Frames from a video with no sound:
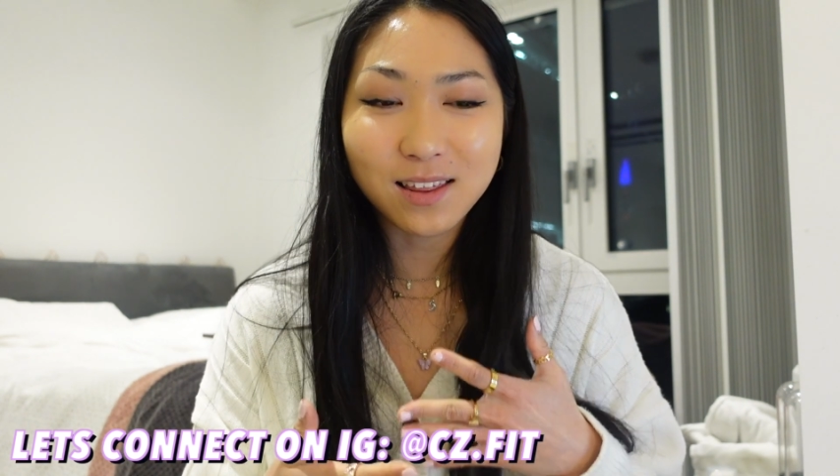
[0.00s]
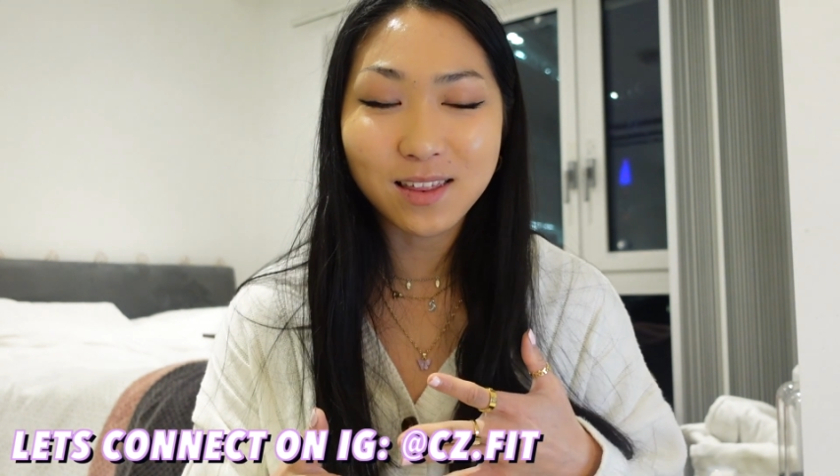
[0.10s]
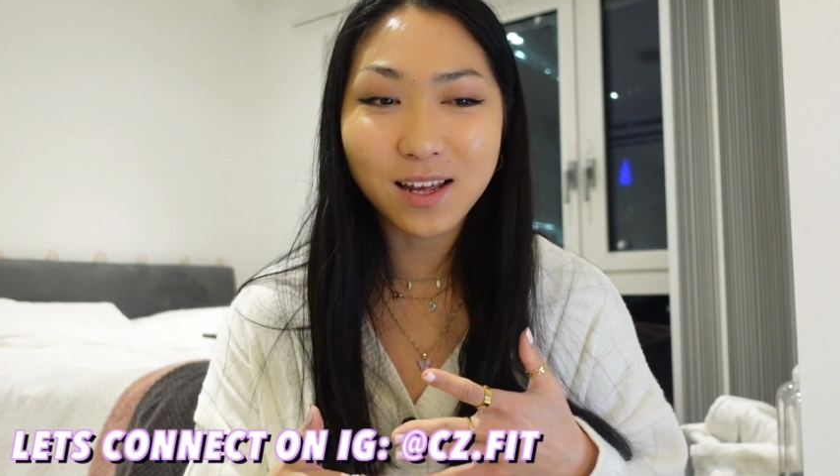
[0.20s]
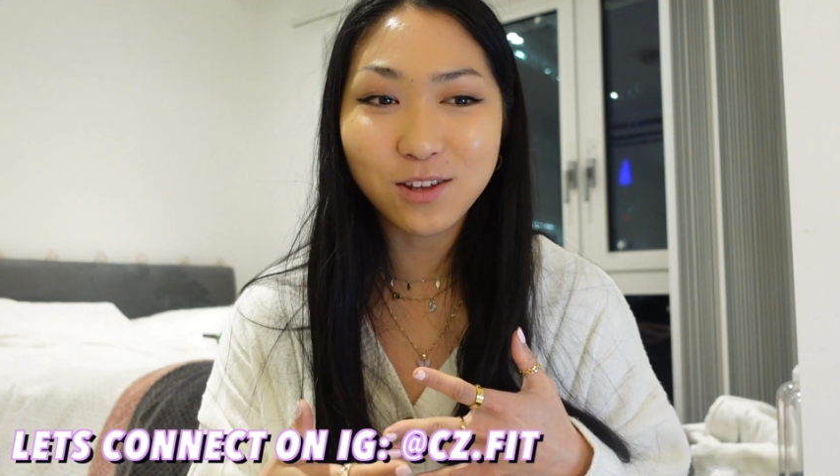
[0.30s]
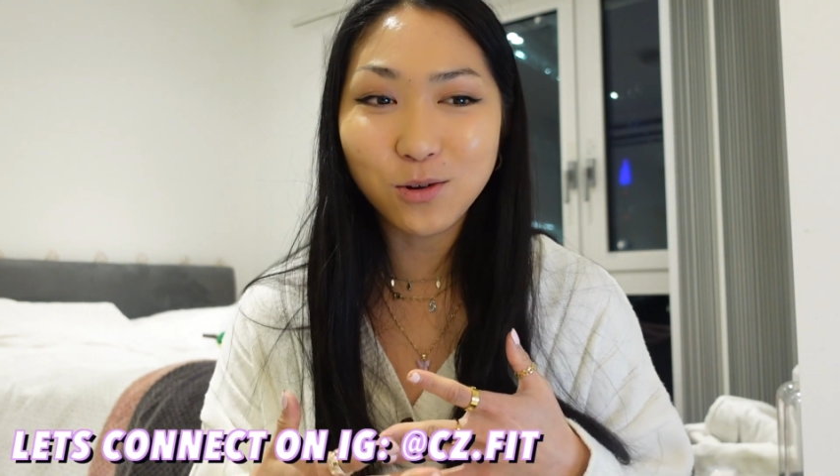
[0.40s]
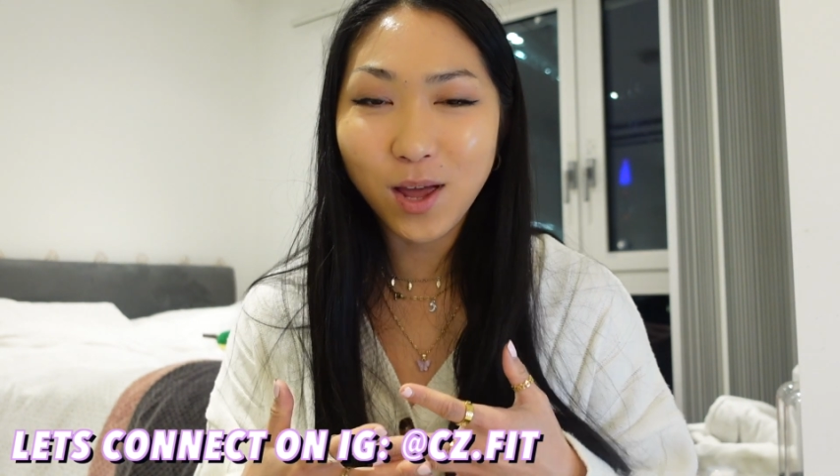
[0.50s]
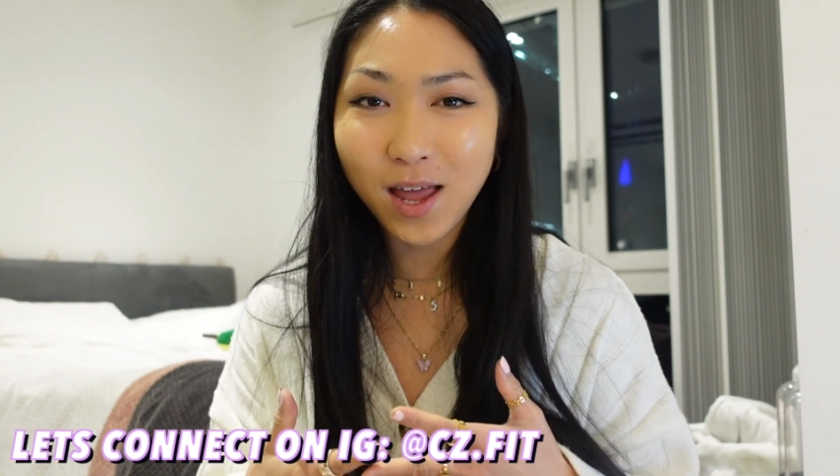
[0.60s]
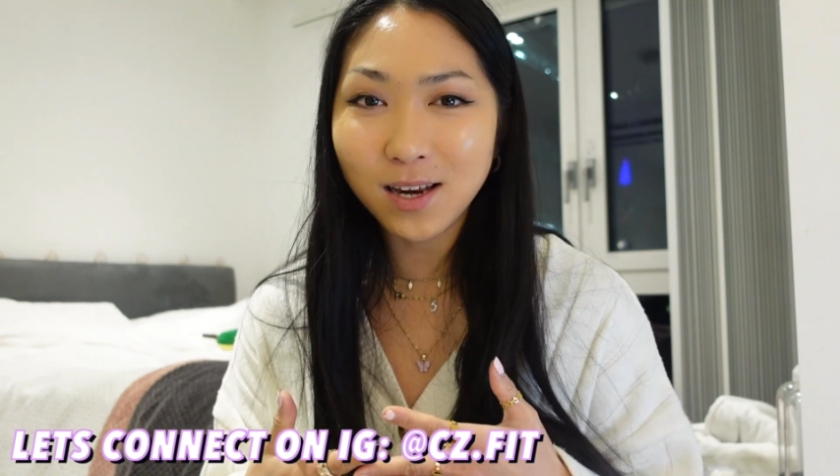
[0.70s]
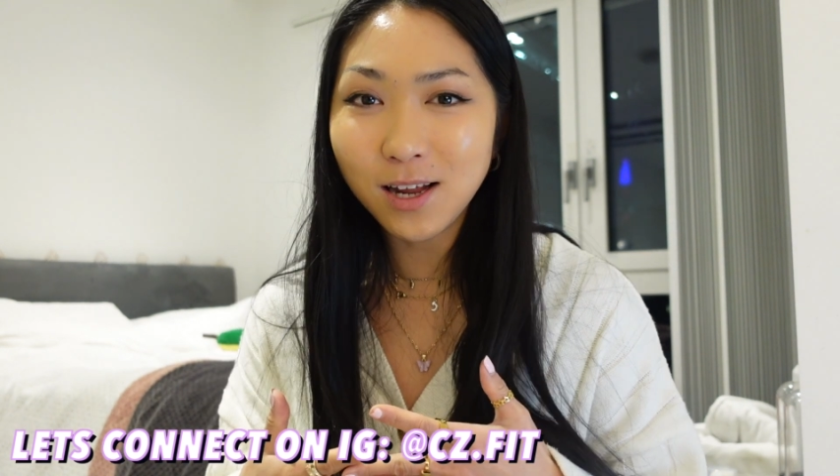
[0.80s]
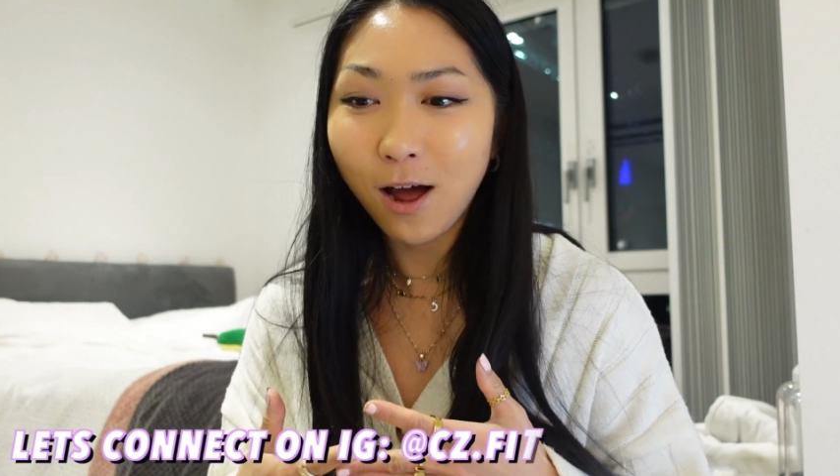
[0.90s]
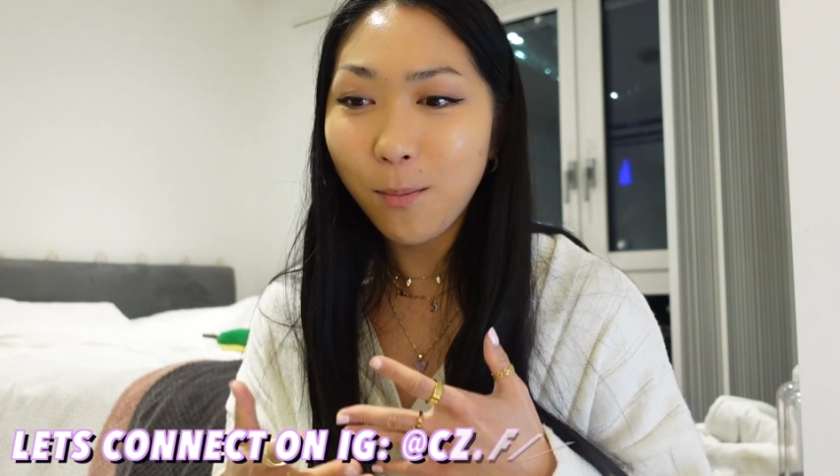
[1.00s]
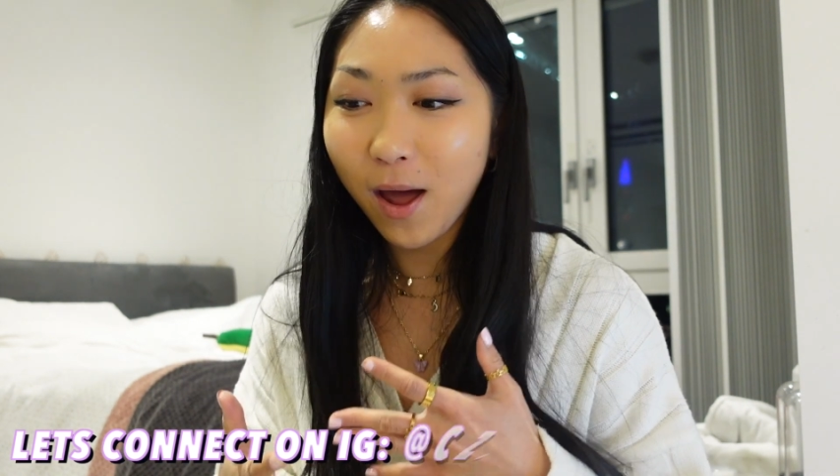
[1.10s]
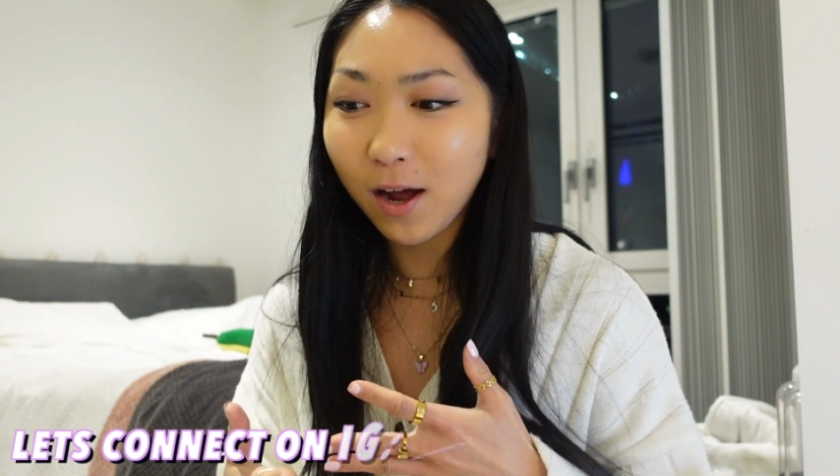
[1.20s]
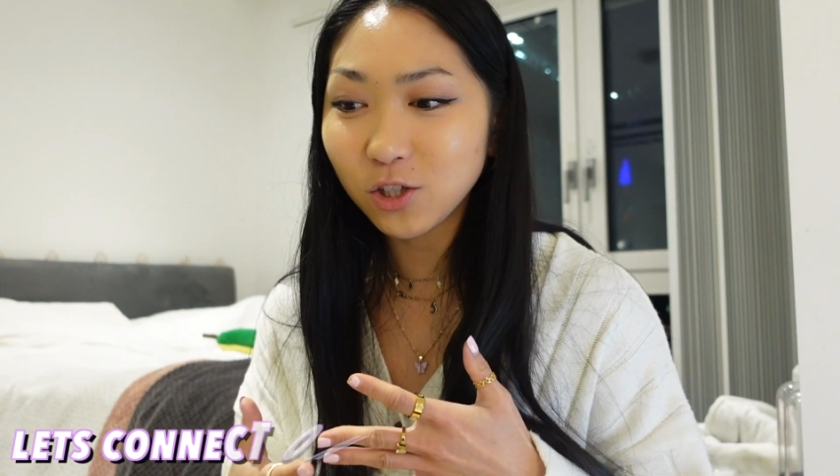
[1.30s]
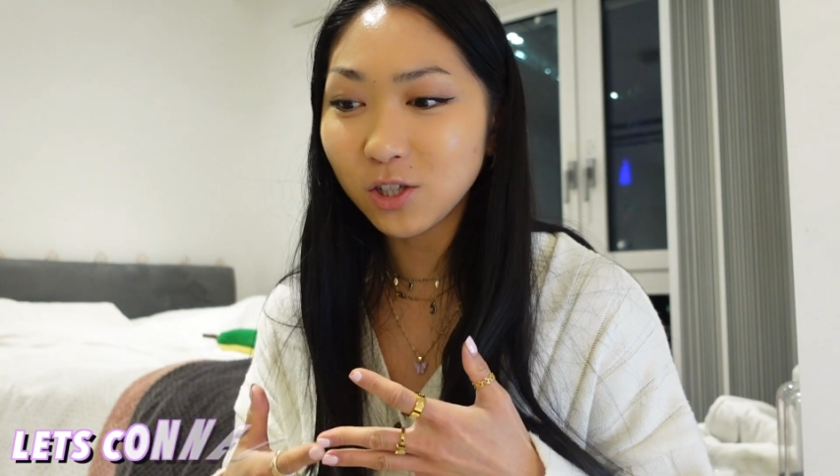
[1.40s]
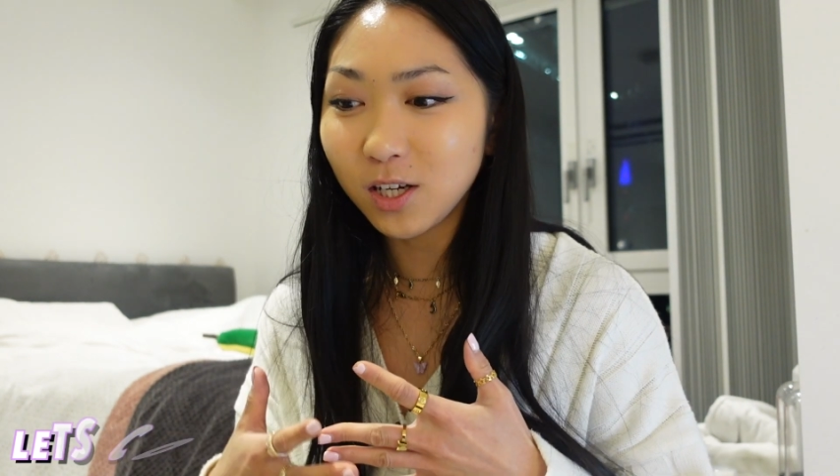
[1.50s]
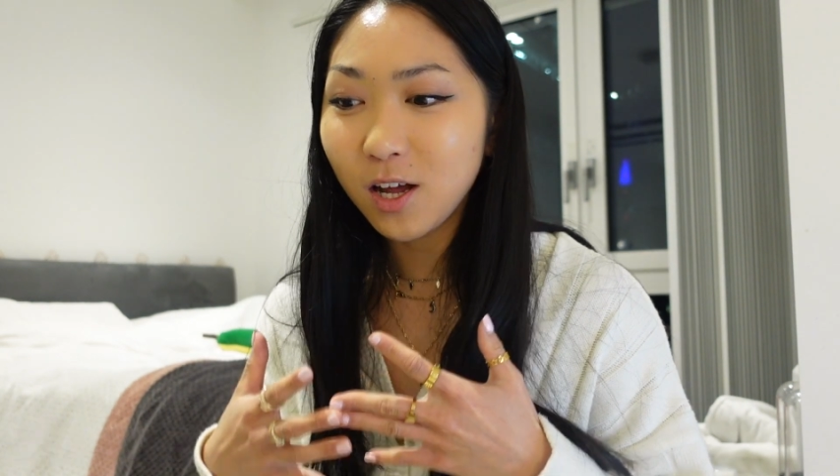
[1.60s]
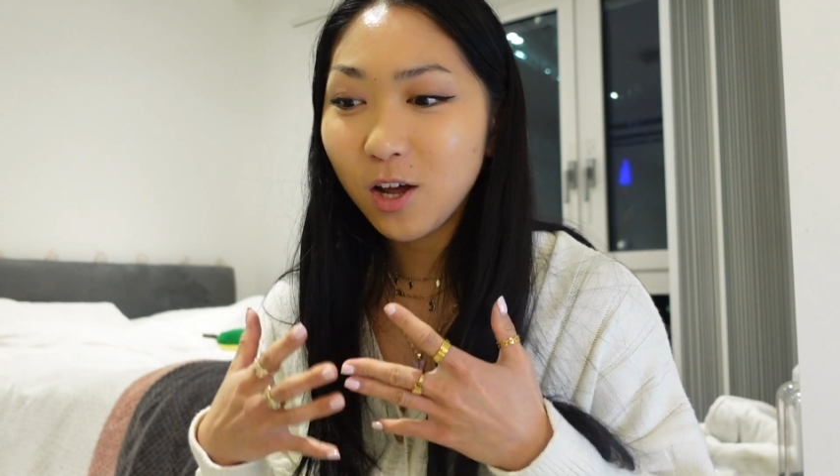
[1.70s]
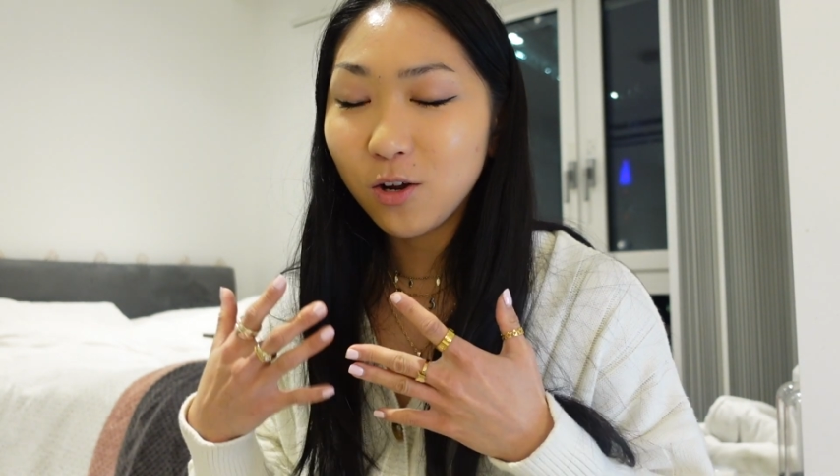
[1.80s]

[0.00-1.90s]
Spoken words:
I think you end up actually